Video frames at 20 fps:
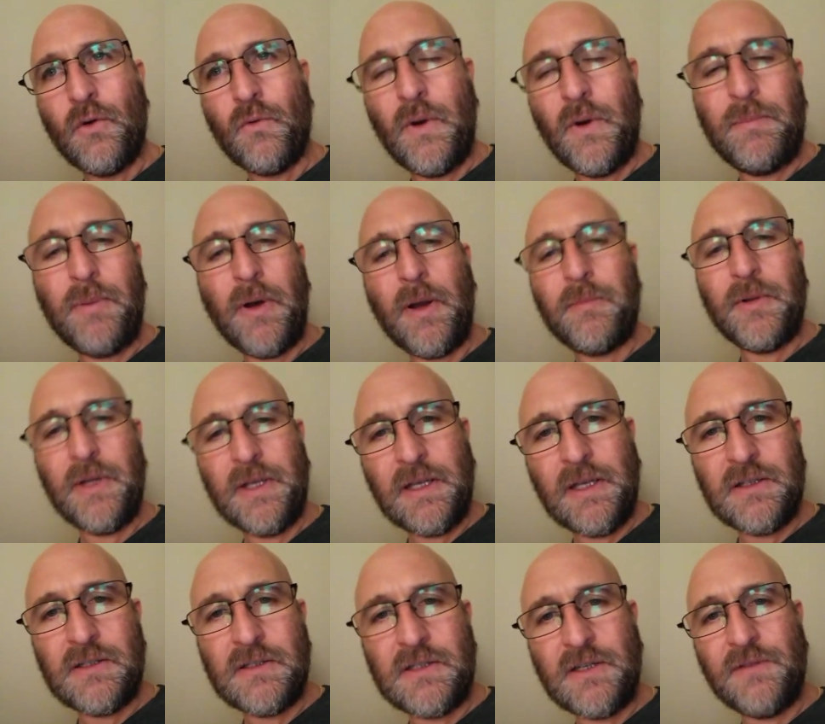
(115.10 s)

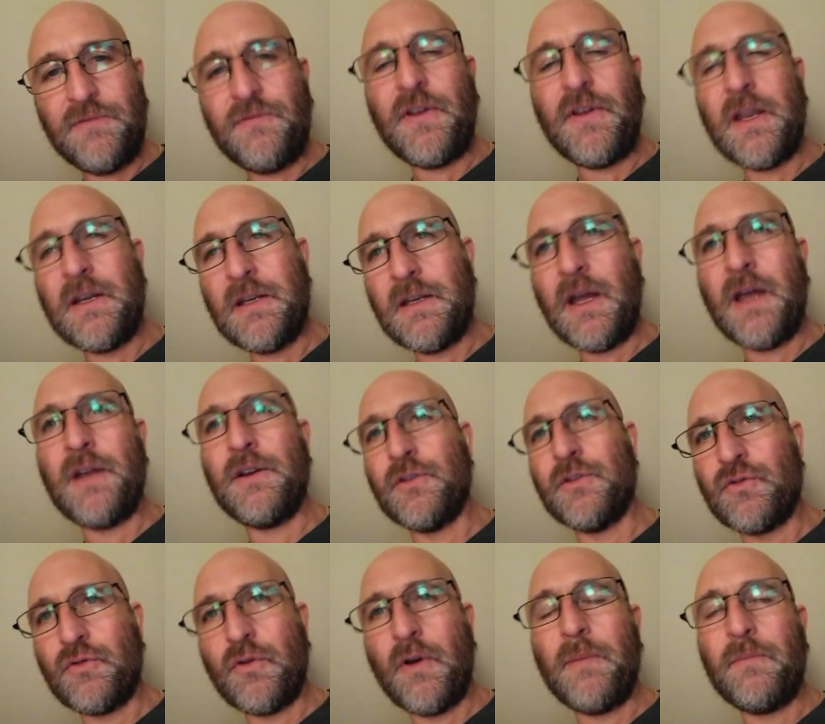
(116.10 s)
Republicans defend
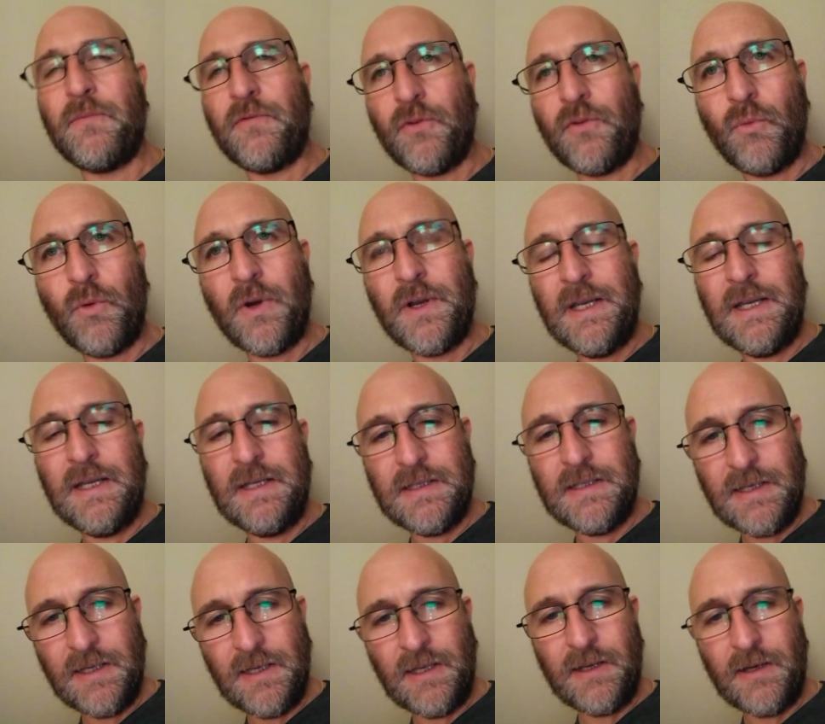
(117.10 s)
Donald Trump for what he
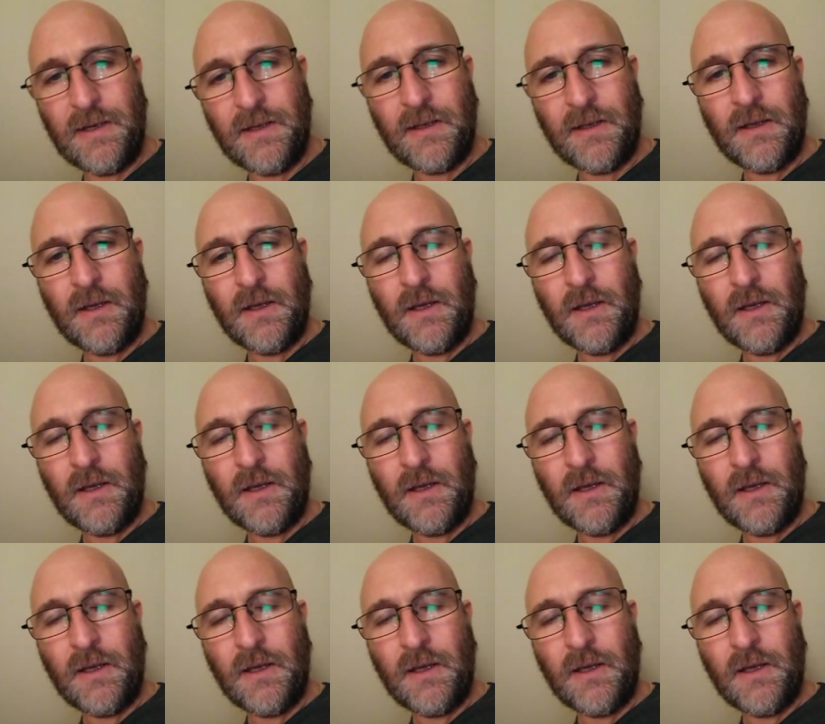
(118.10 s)
did